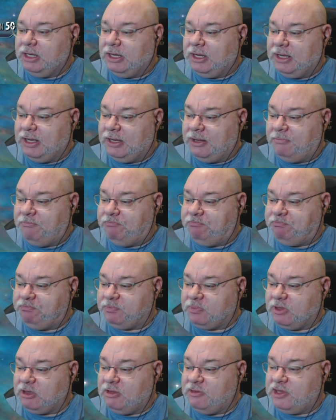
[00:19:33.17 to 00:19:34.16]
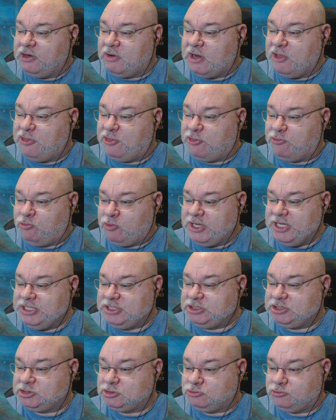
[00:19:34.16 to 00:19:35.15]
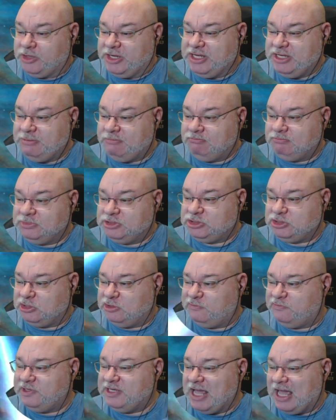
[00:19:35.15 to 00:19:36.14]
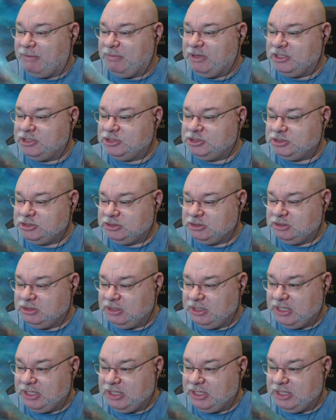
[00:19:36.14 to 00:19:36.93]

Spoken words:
There are 3 streams of damage